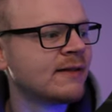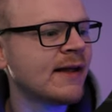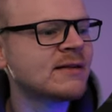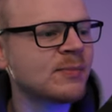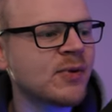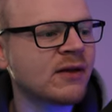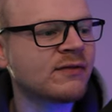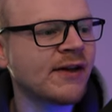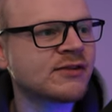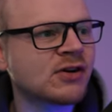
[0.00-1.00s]
That's a big
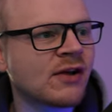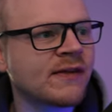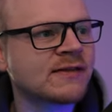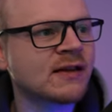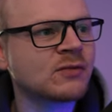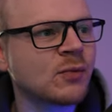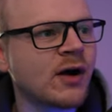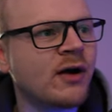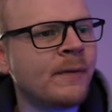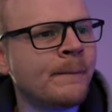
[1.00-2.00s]
feature on this as
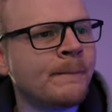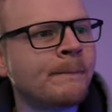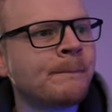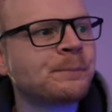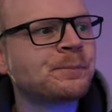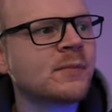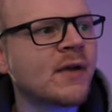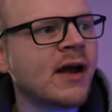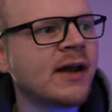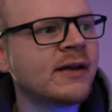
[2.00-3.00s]
well.
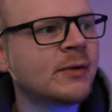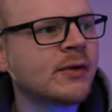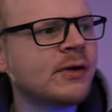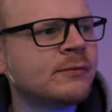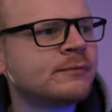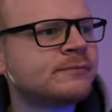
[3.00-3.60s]
And here we go.